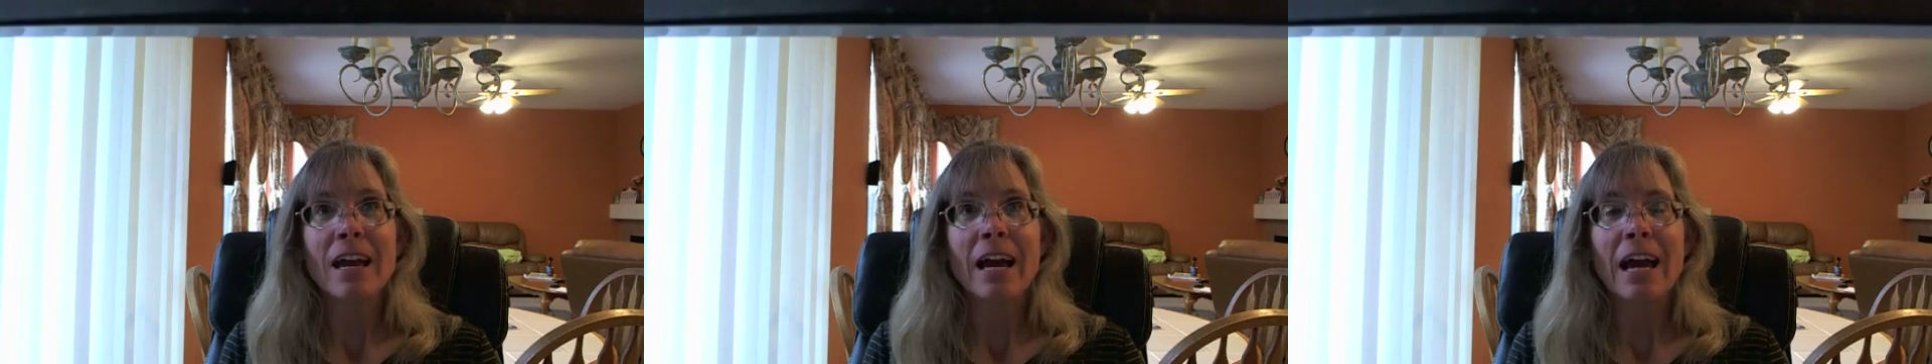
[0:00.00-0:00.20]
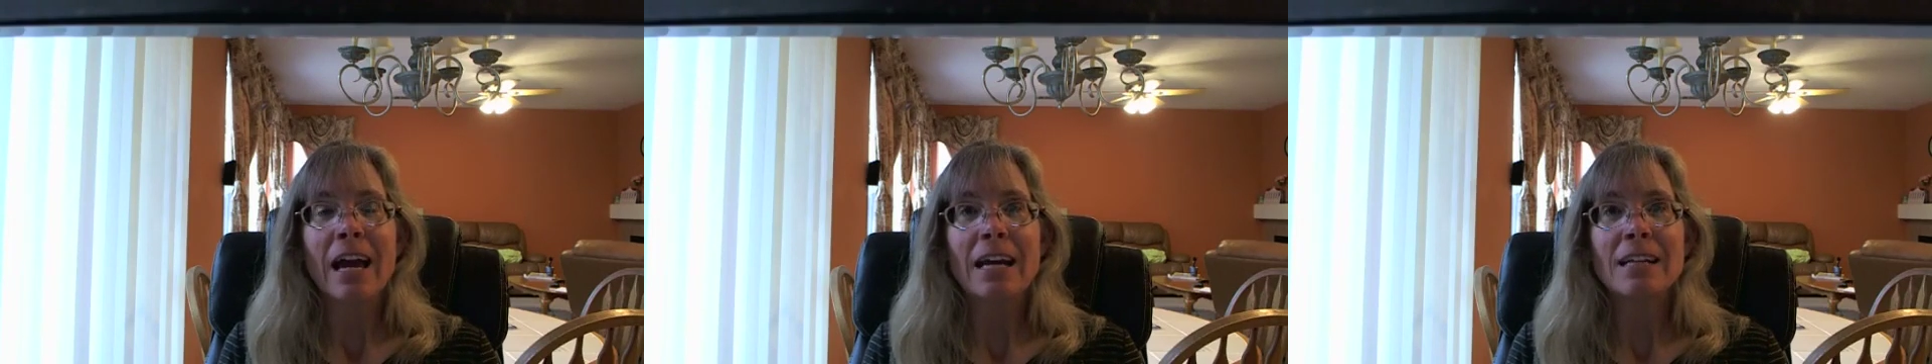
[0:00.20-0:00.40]

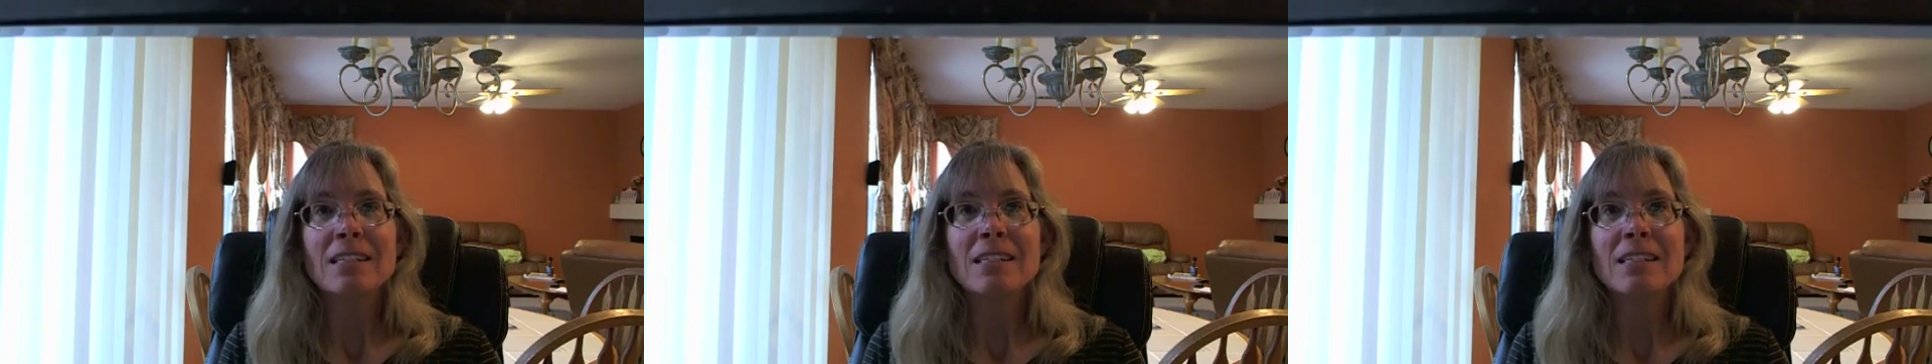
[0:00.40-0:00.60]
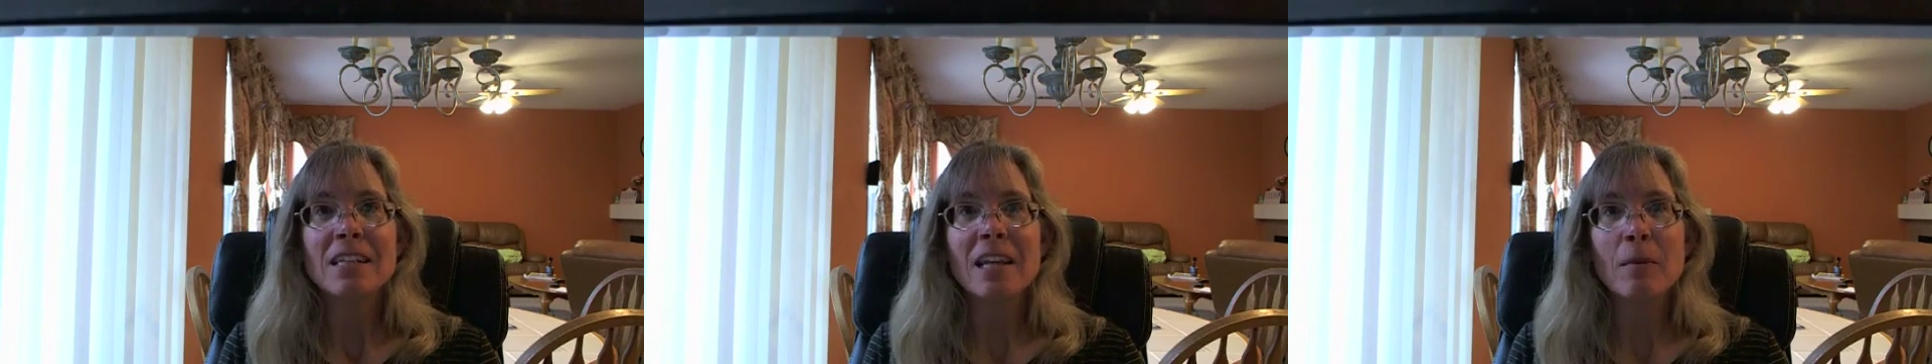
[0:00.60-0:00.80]
at
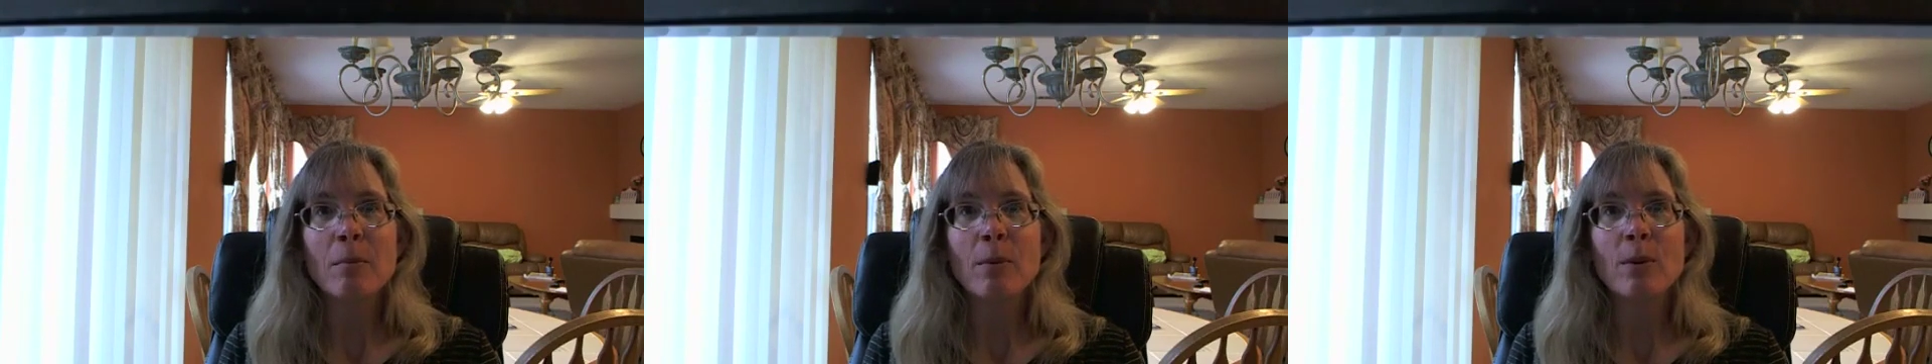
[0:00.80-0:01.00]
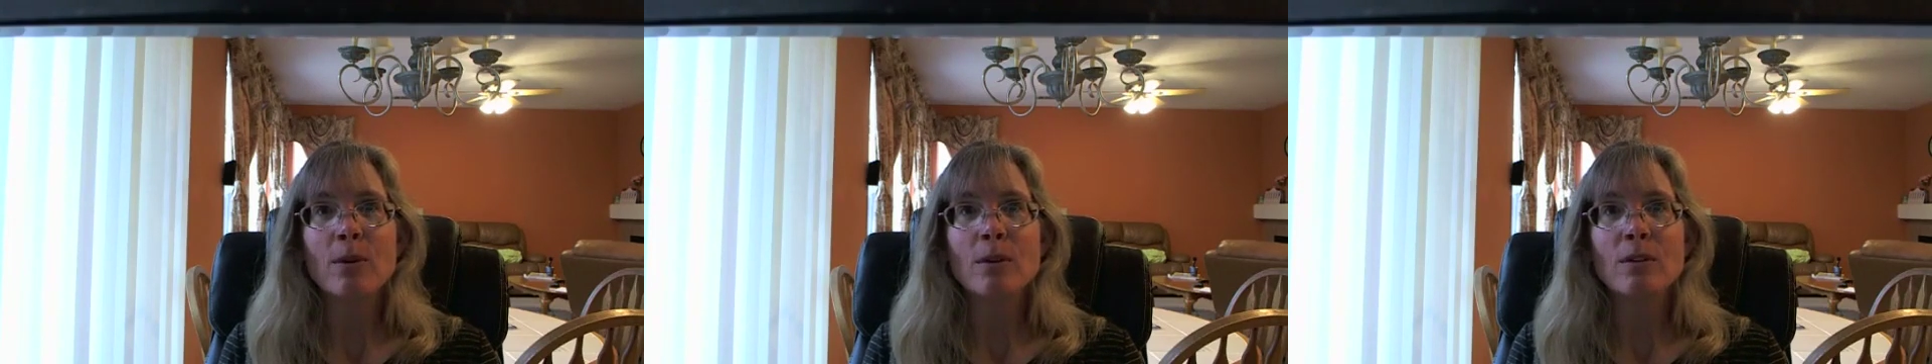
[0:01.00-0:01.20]

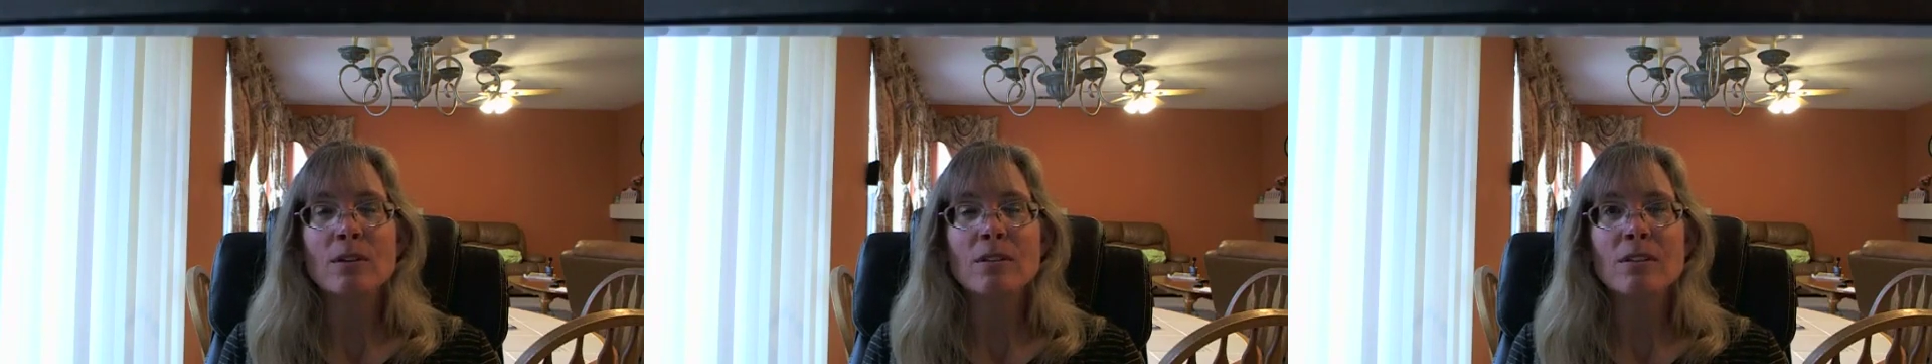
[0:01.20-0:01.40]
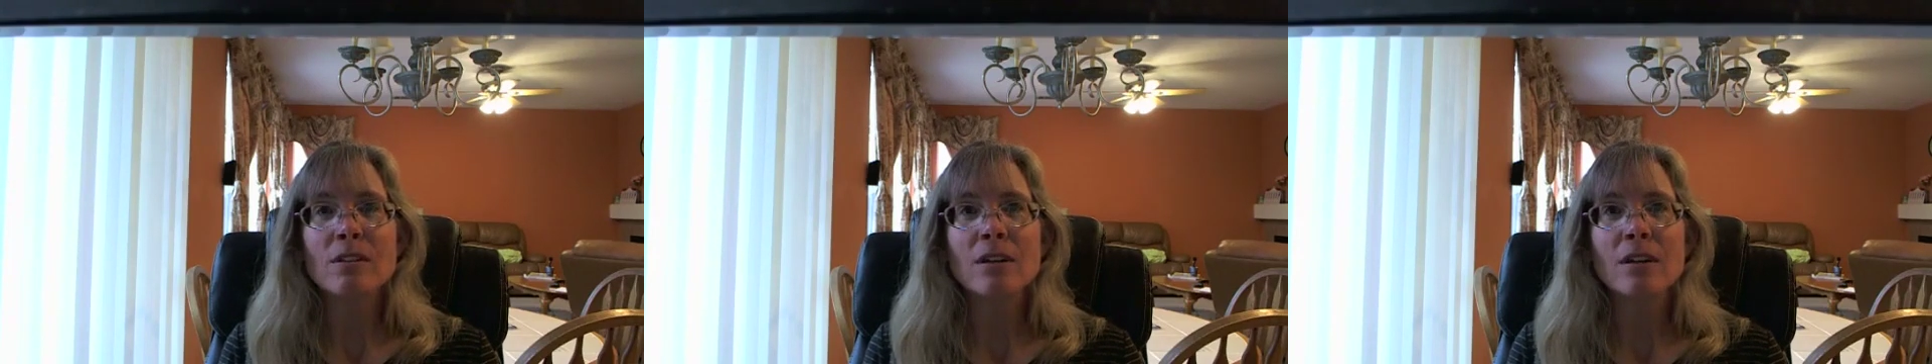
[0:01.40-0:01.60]

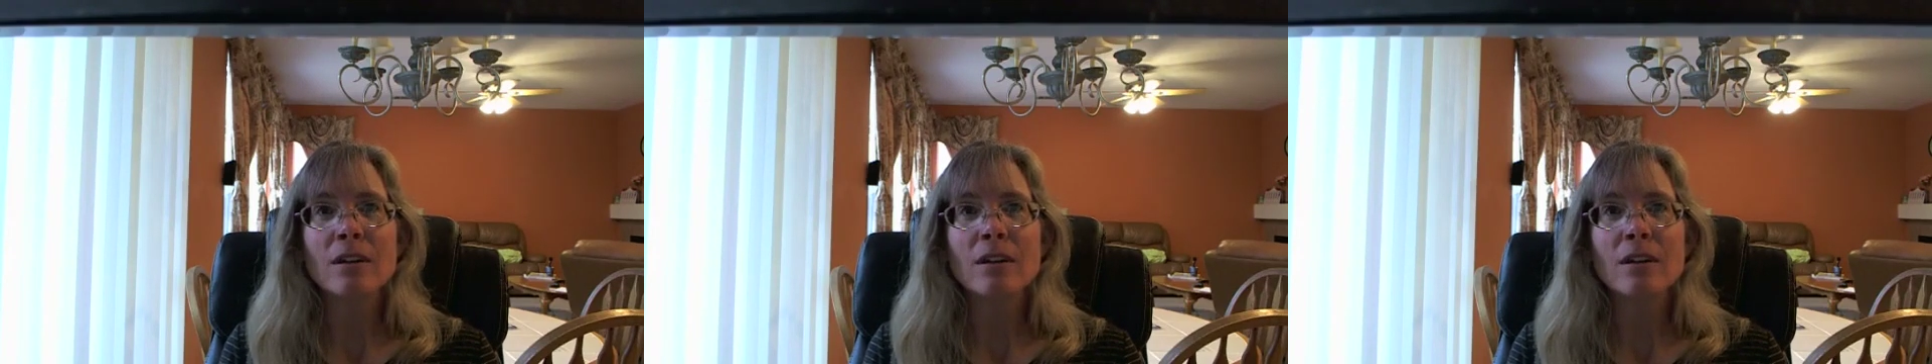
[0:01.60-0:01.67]
Staples